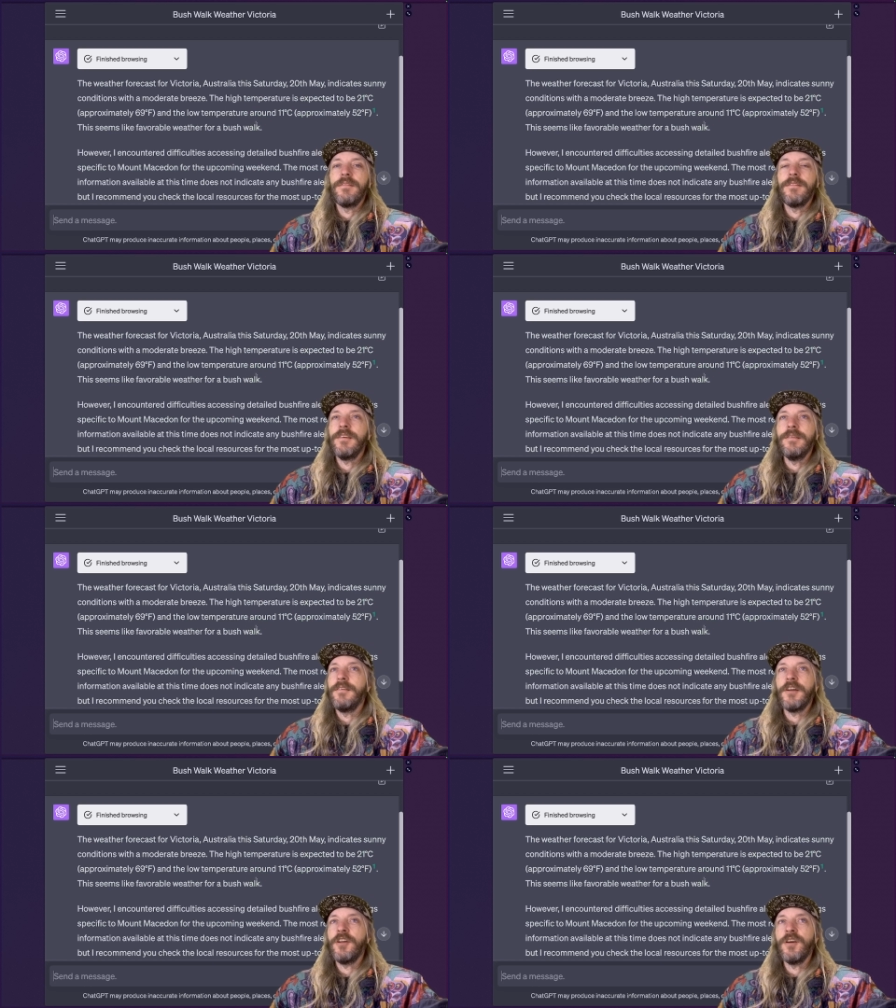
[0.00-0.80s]

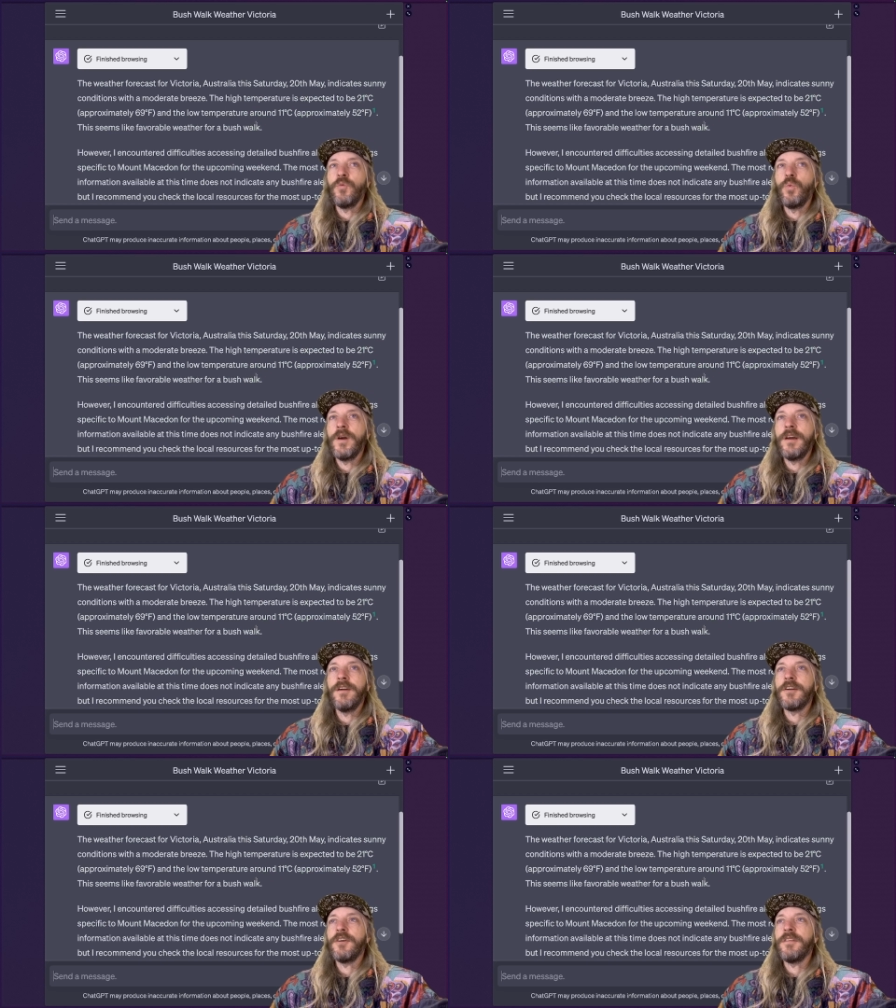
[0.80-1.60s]
I don't know
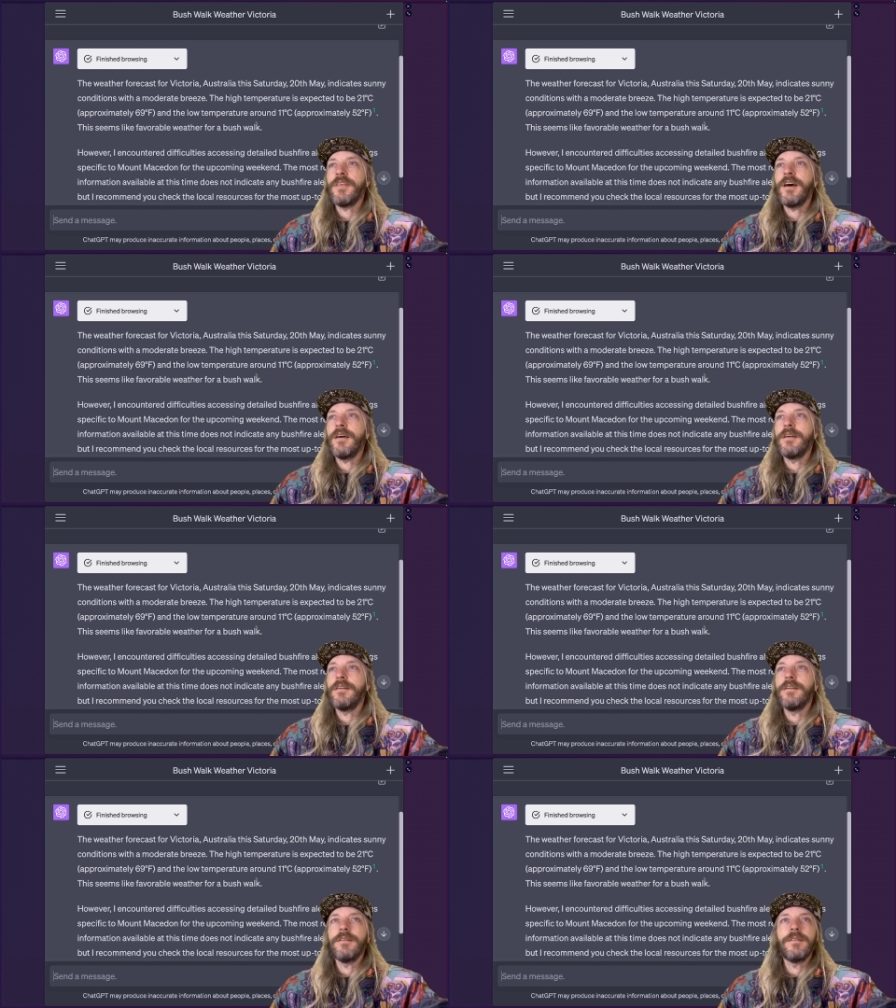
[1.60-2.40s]
where it got that
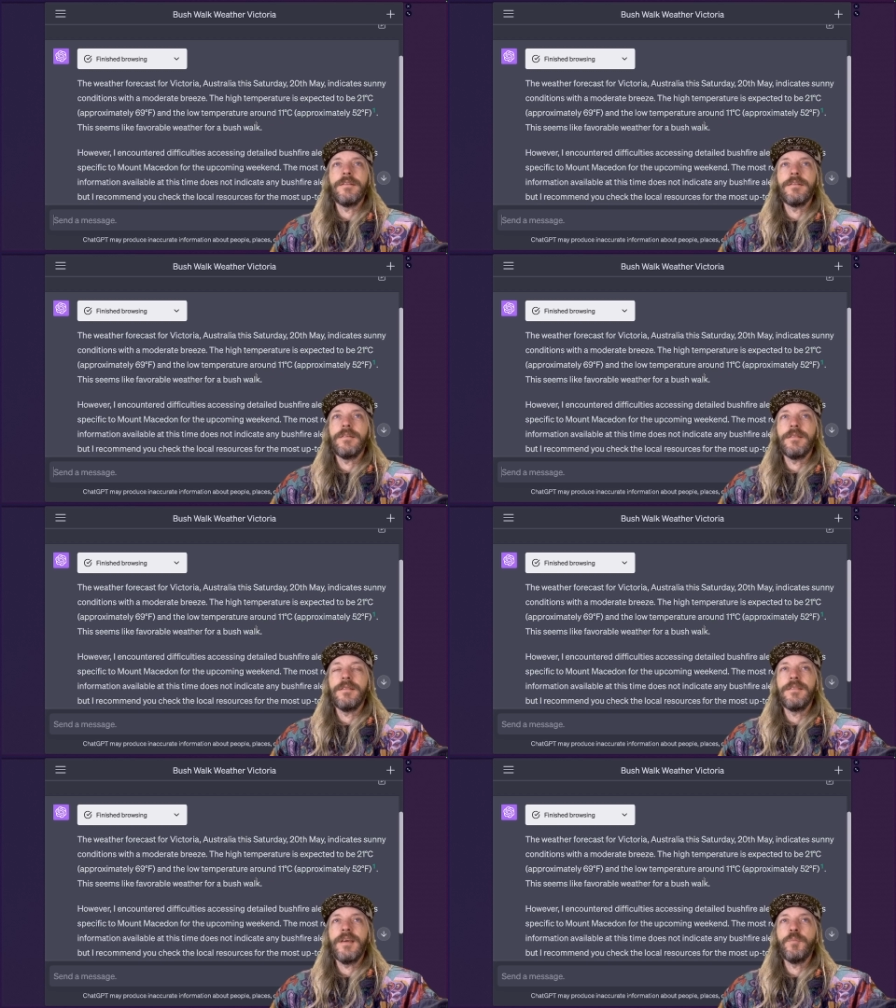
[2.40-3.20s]

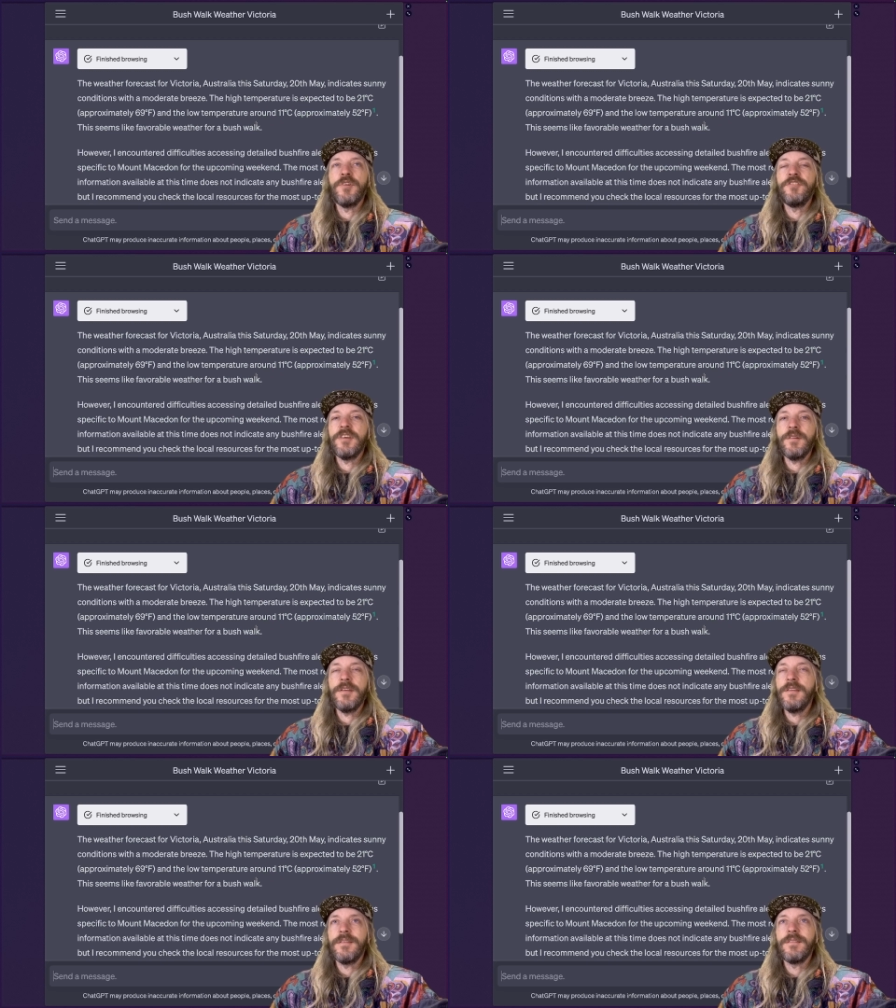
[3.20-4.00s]
temperature.
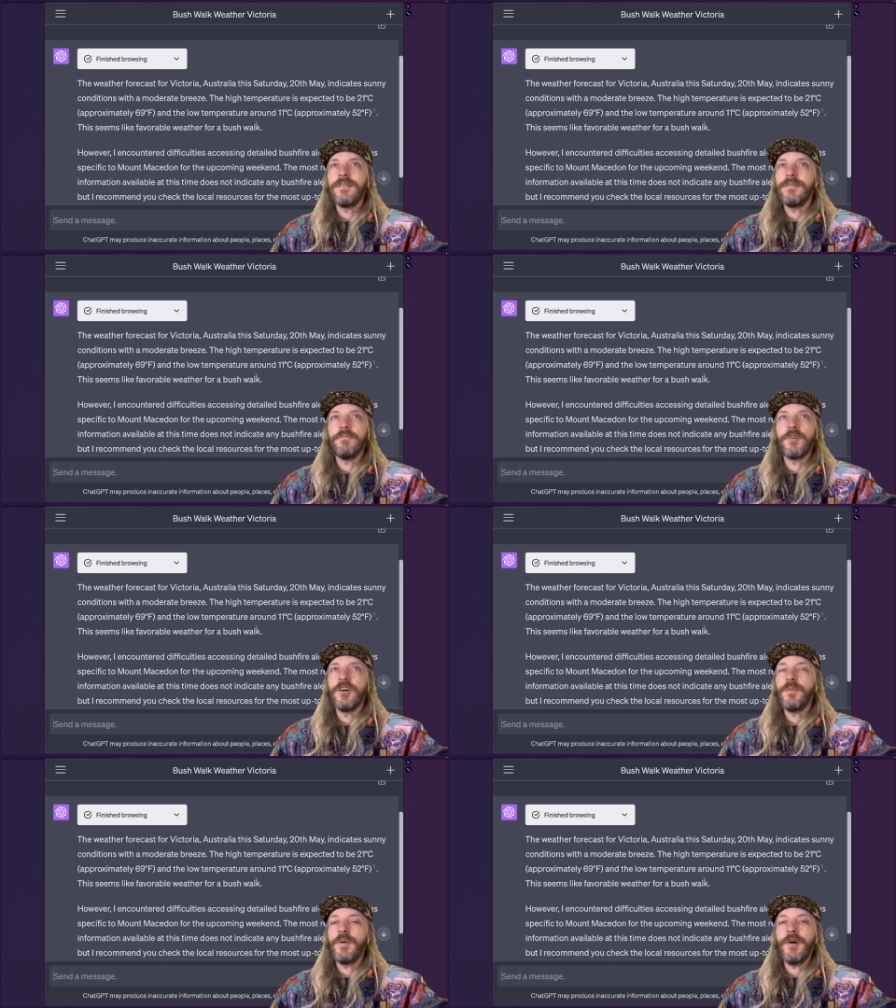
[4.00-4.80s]
It's
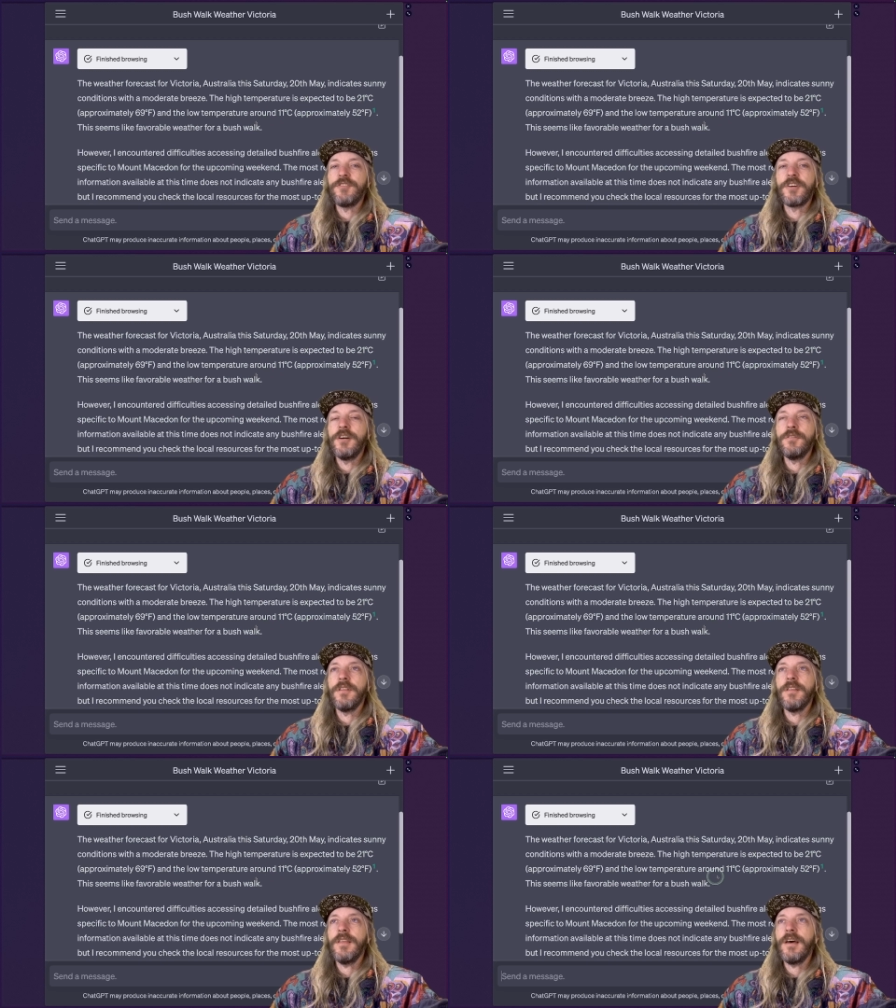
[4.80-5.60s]
going to be much colder
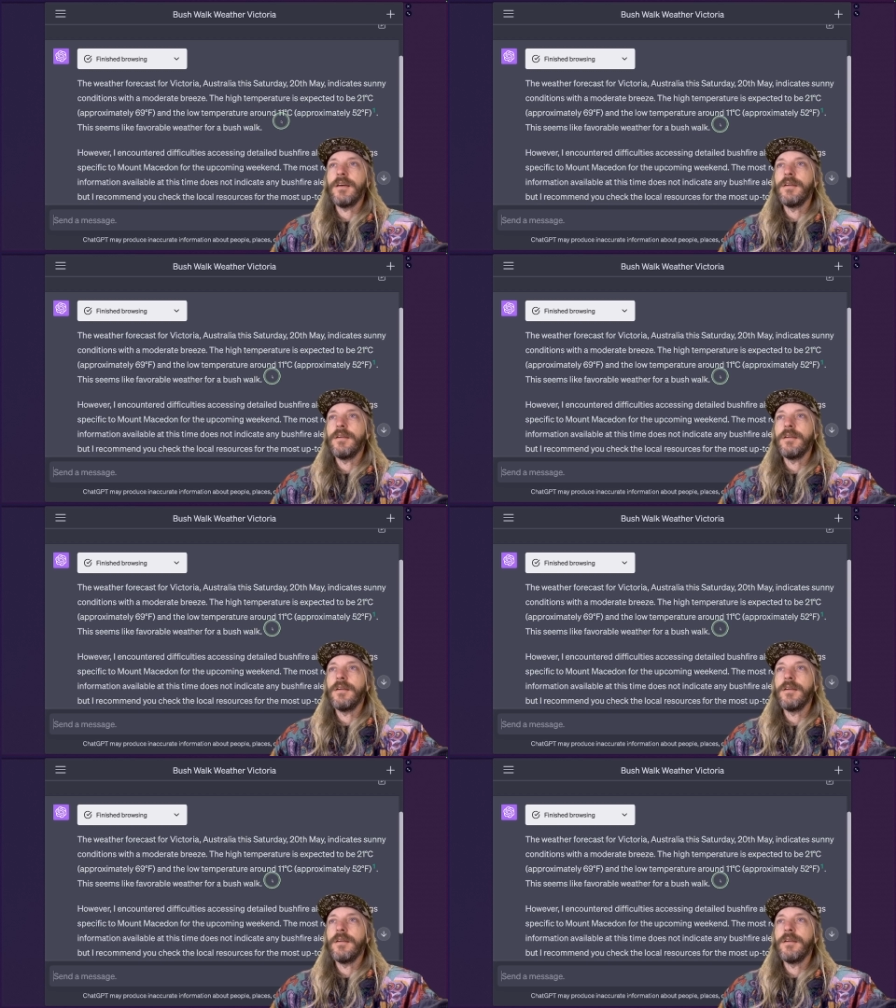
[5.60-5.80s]
than that.